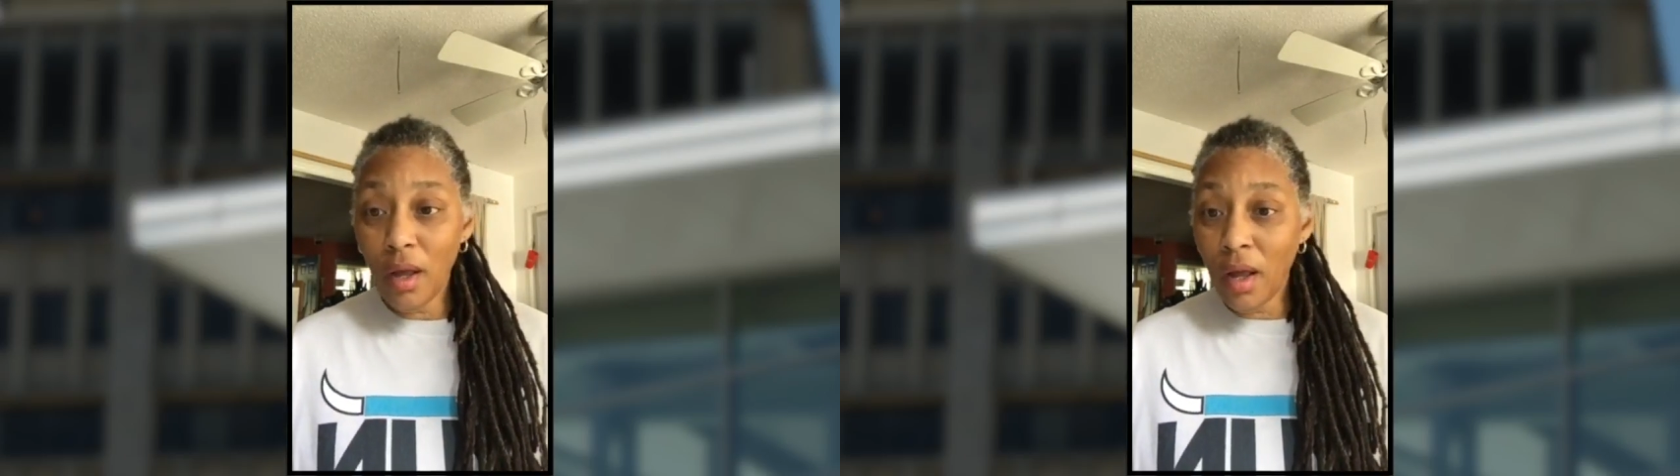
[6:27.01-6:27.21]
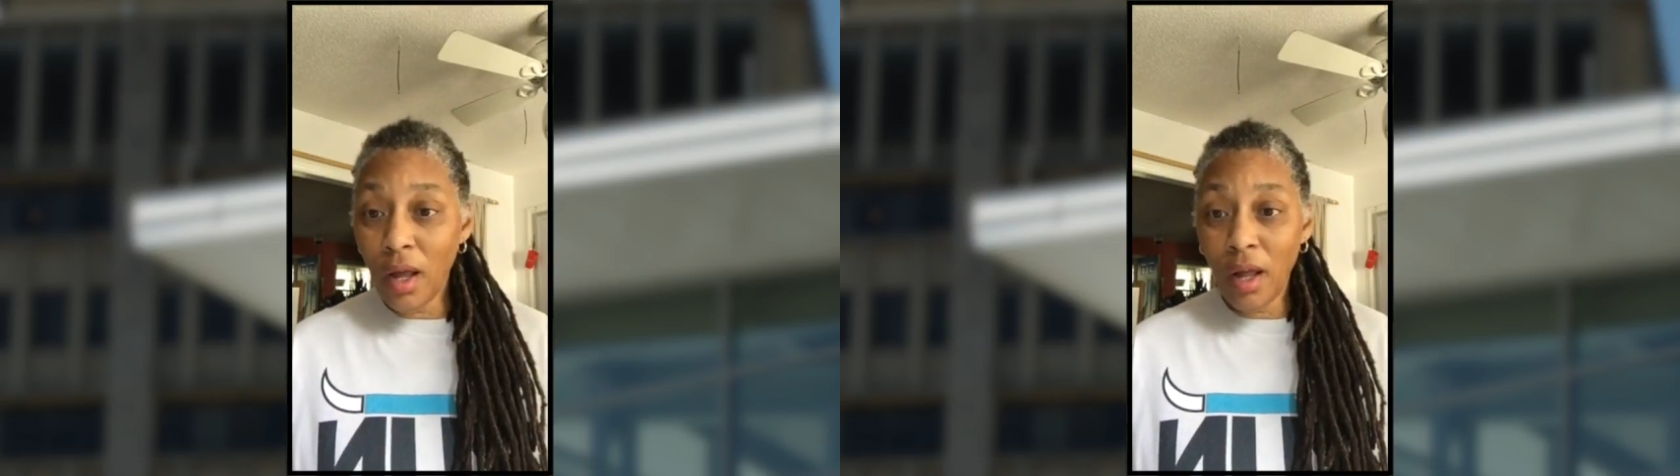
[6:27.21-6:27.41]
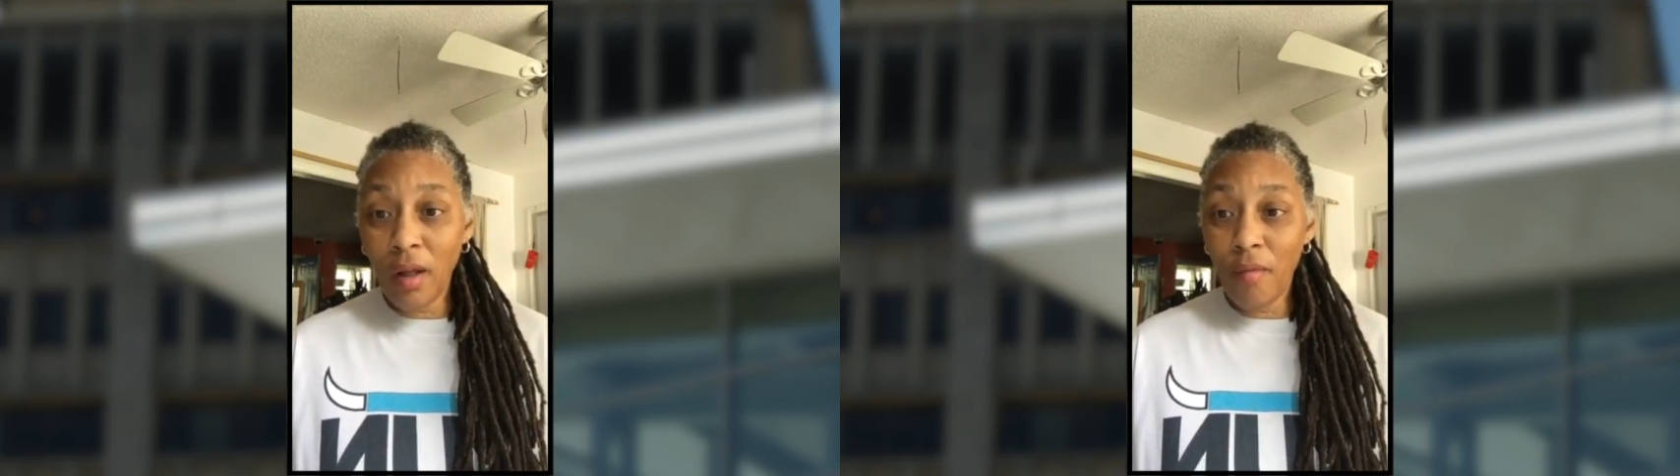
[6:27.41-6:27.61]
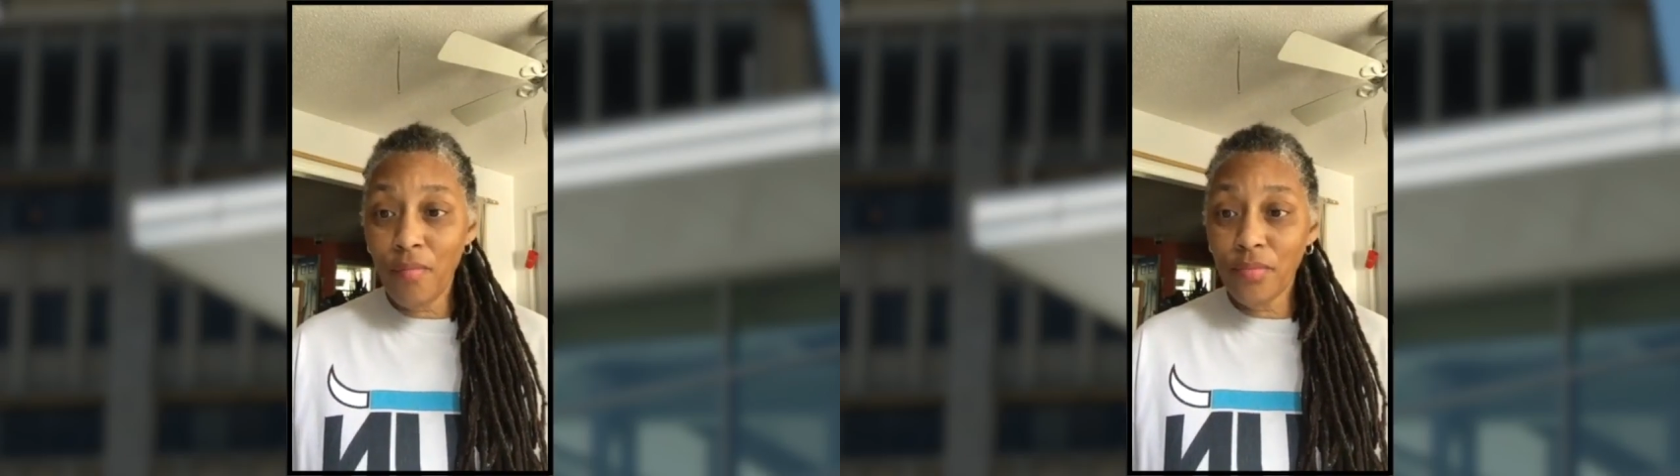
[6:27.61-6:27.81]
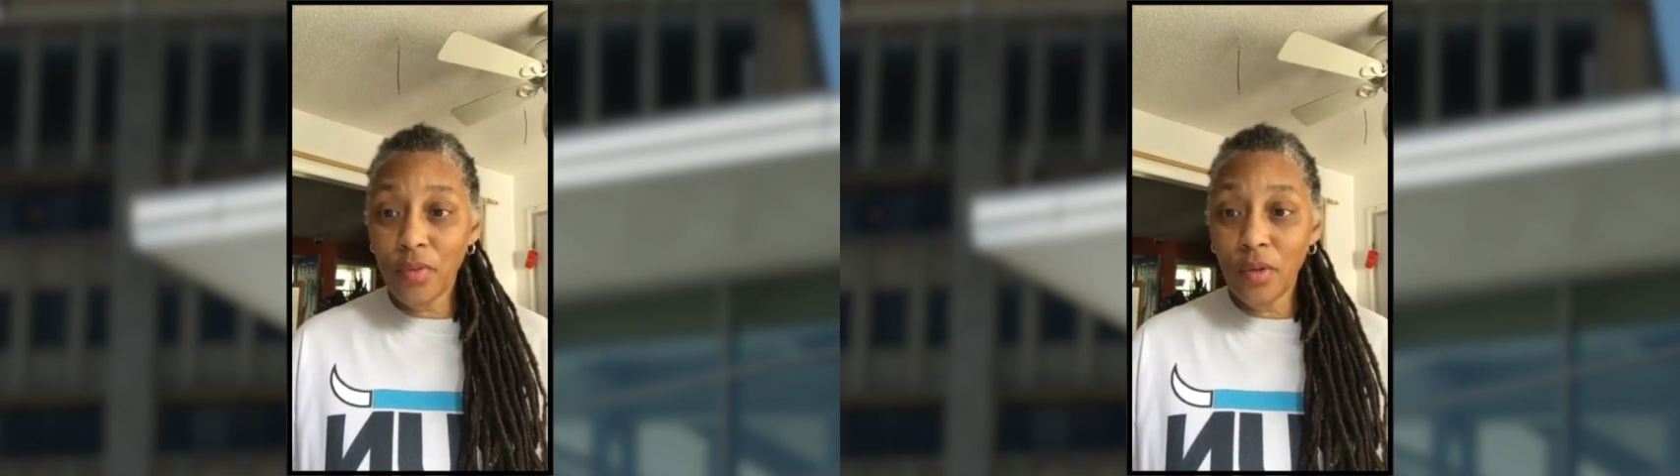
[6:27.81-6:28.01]

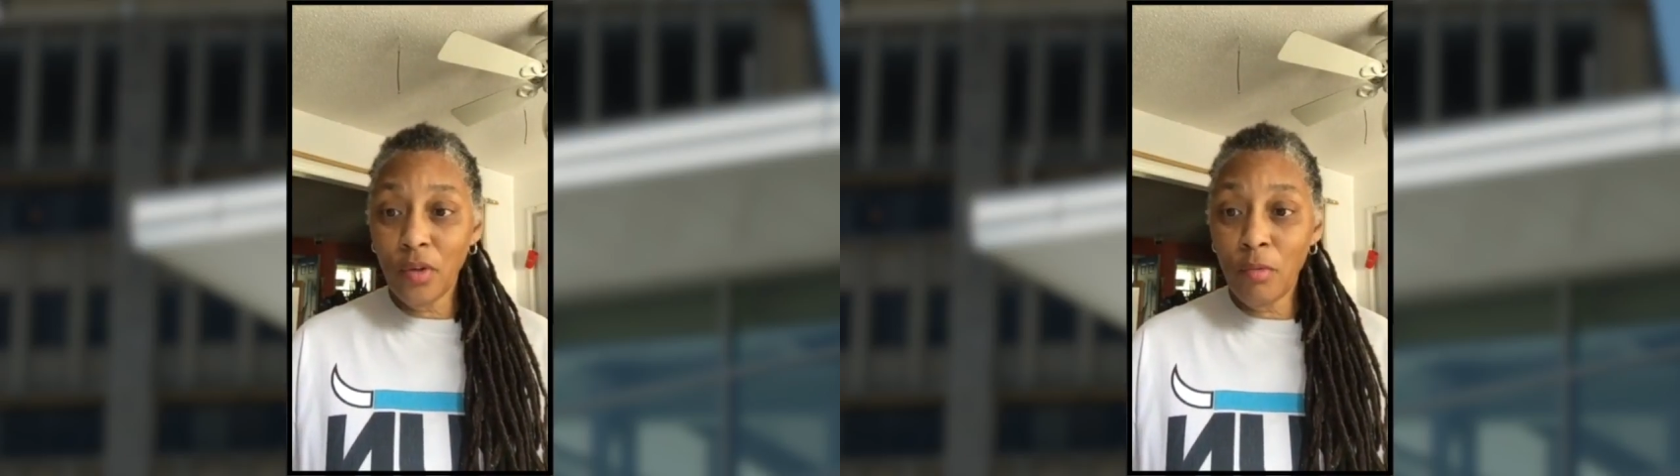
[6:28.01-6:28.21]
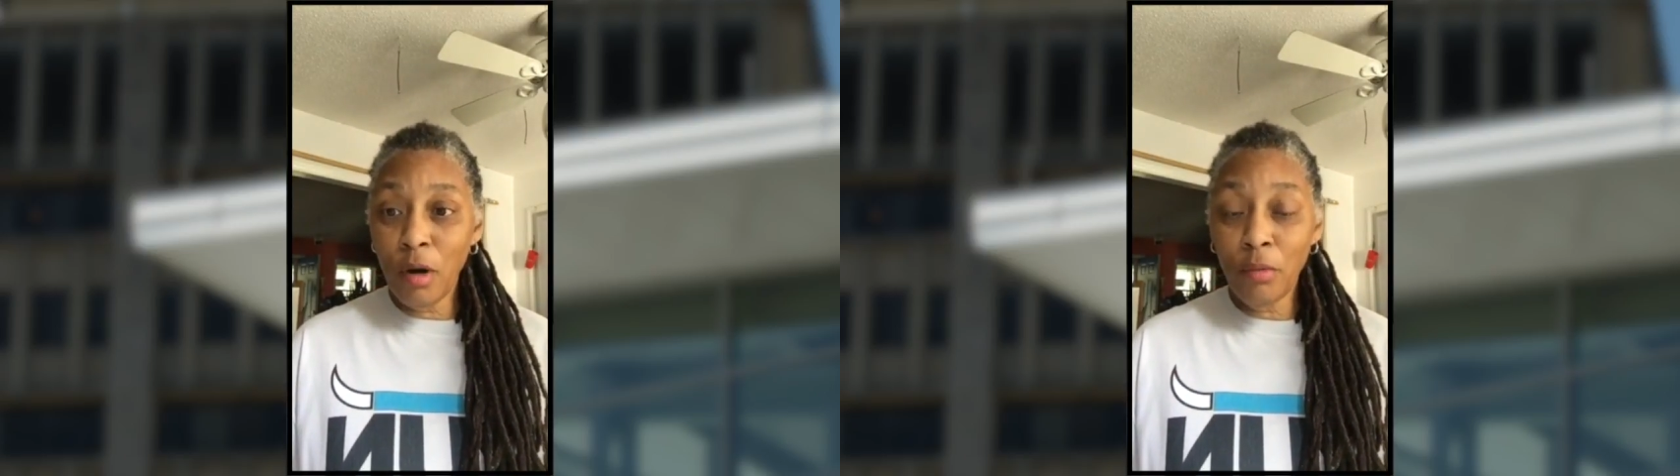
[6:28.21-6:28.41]
Umar